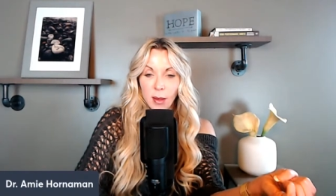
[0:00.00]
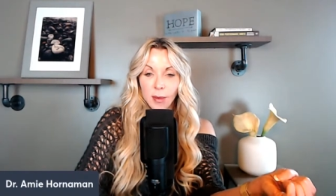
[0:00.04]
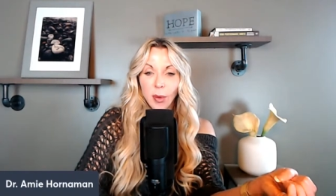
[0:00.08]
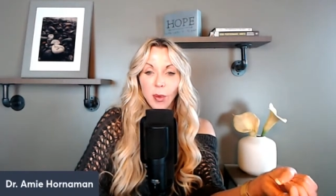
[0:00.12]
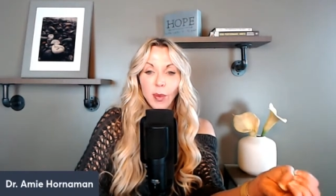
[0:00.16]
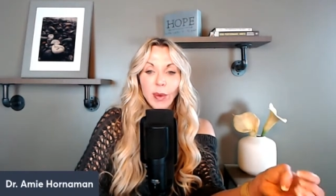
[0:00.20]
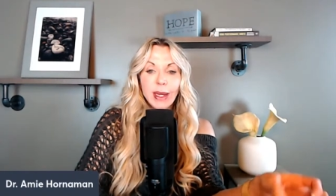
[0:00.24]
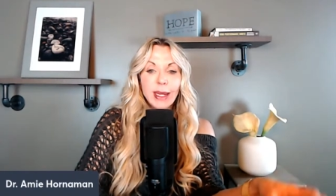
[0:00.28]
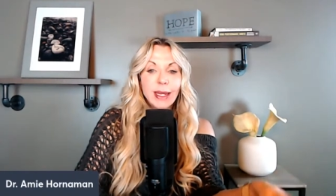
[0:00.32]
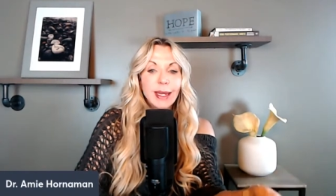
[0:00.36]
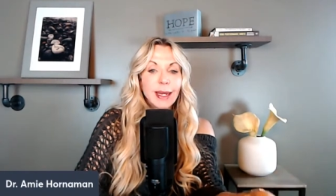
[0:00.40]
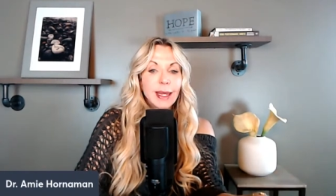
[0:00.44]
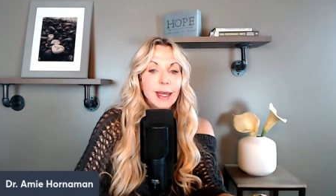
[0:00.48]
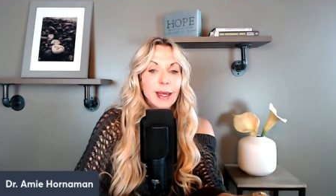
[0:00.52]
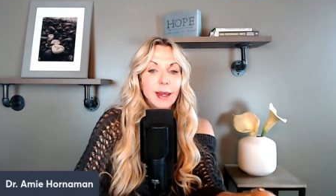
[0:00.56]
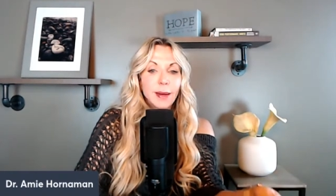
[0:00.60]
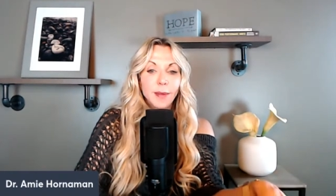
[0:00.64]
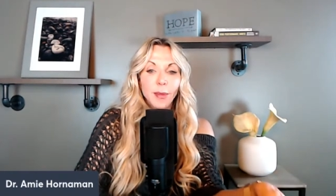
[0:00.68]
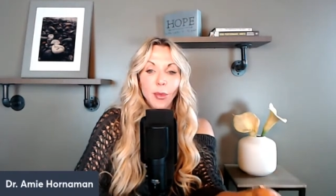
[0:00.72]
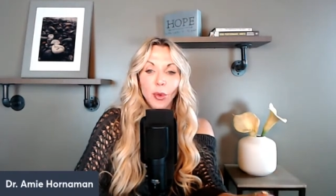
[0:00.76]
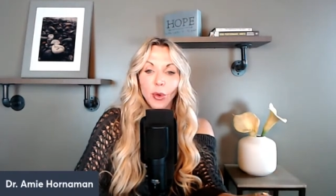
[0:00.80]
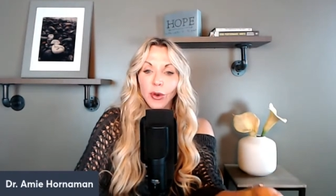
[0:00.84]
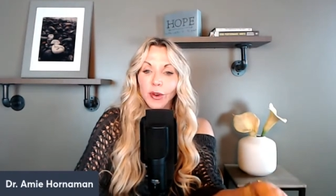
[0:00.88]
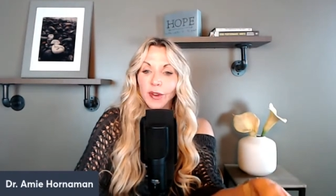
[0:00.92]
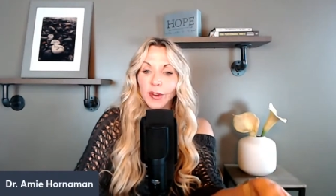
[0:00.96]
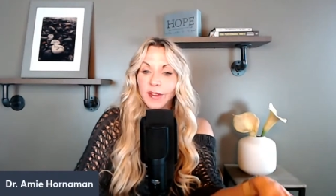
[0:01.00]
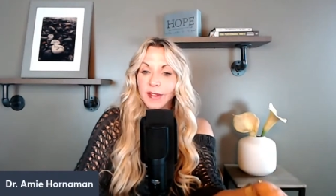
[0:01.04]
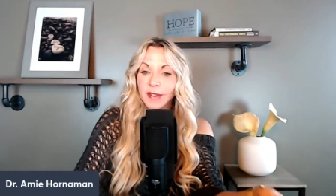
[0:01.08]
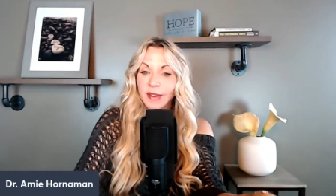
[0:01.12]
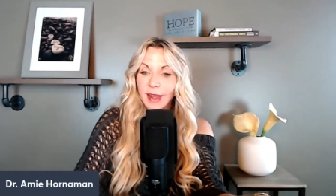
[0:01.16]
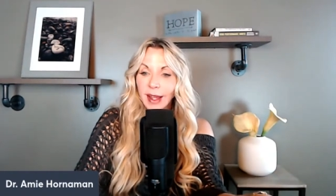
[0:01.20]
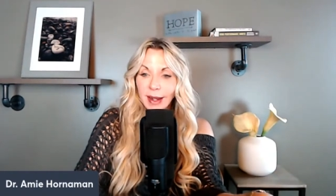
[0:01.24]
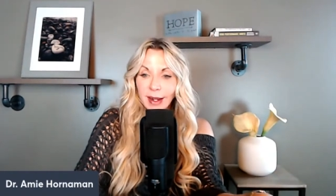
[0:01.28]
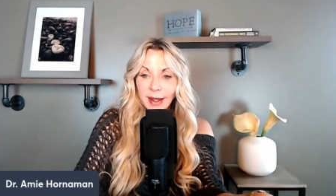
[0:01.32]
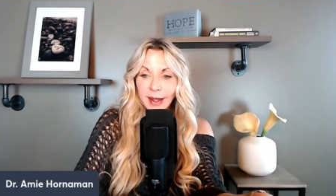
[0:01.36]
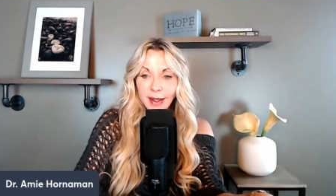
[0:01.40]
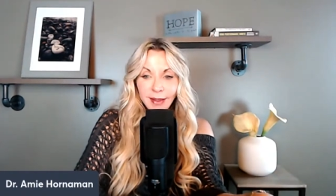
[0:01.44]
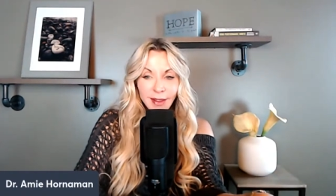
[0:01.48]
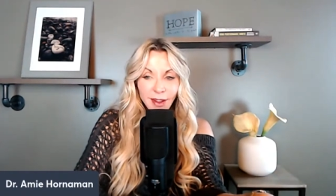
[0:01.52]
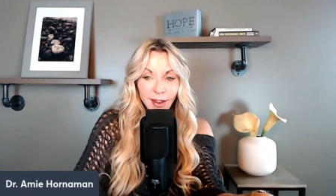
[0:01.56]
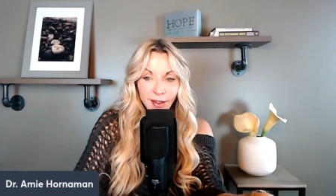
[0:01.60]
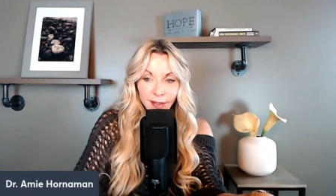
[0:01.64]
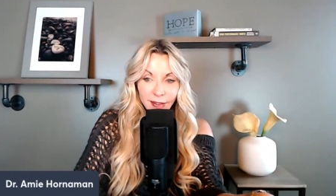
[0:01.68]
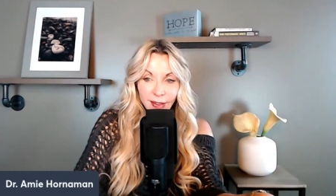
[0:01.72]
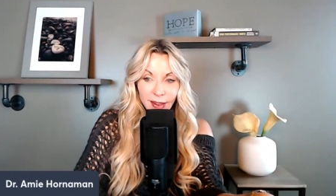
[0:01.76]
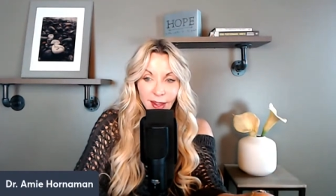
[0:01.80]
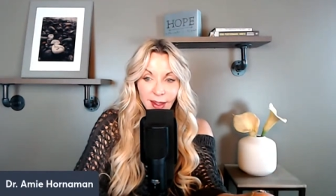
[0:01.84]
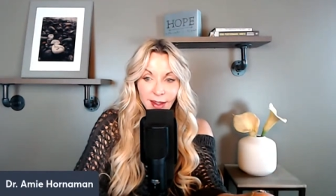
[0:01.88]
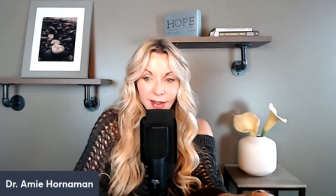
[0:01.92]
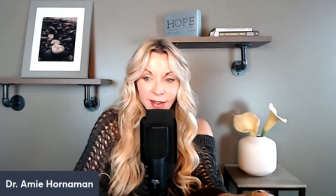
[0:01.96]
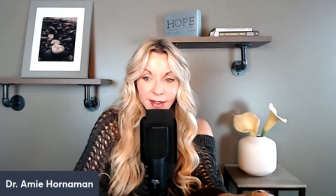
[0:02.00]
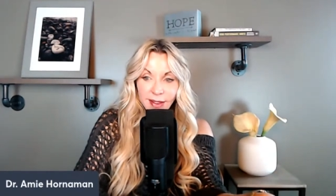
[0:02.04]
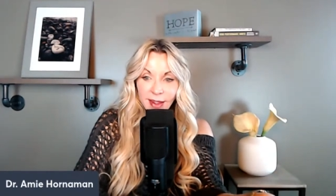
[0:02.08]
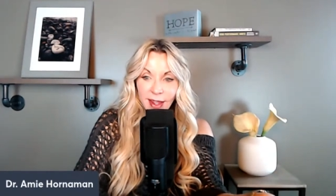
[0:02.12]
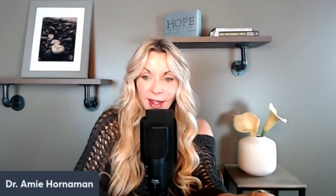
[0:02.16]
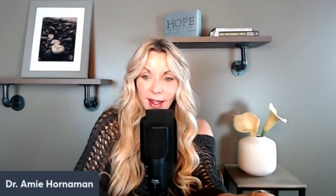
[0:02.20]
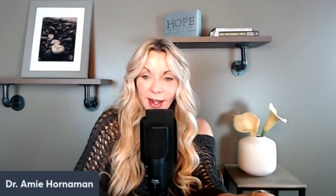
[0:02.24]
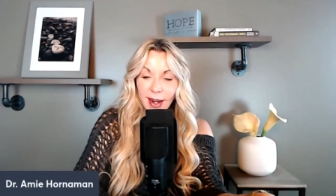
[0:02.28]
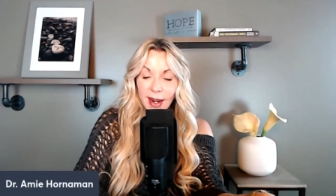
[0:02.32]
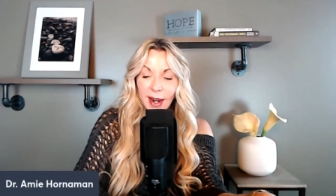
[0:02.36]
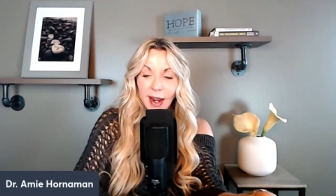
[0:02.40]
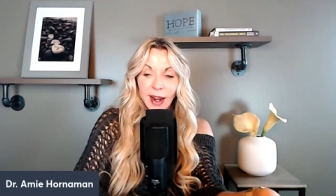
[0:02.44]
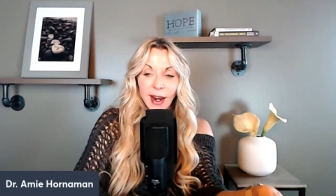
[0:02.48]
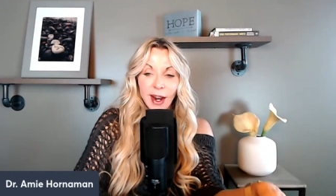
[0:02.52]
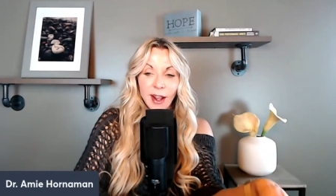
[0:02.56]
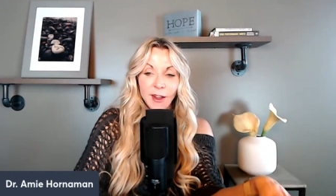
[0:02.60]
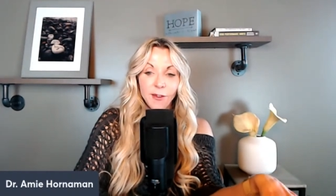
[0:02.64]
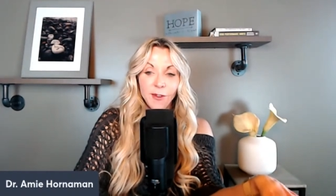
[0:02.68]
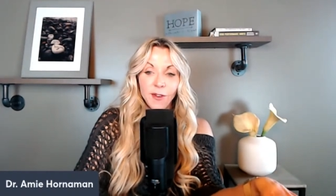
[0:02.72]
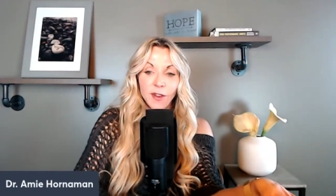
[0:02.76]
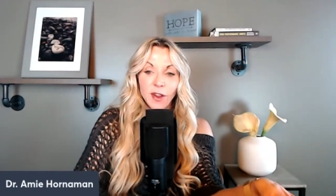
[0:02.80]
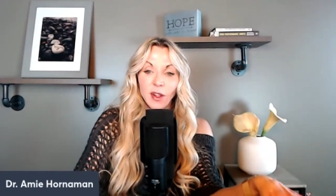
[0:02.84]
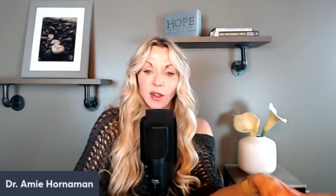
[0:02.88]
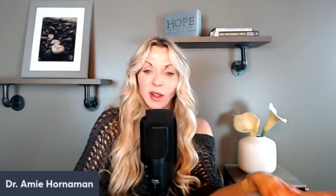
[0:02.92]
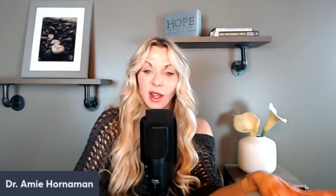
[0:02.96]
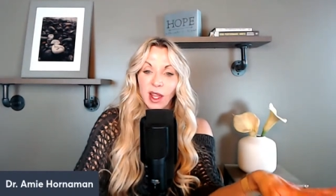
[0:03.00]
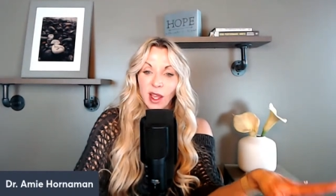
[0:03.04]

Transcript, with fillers: But we need more studies on this. And, and I feel